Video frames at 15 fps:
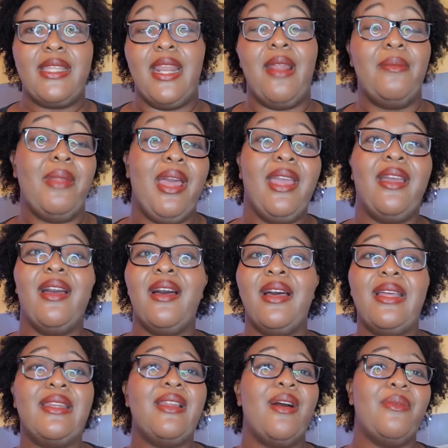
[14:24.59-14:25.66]
And I'm like,
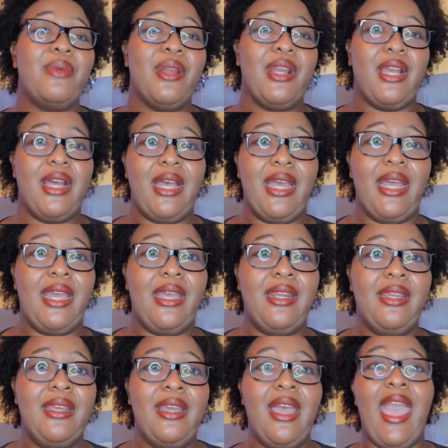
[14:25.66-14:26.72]
no, we're good.
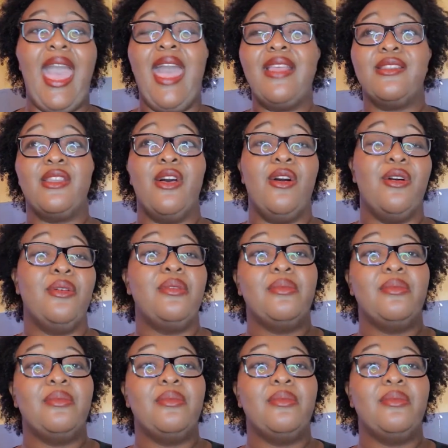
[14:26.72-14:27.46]
And so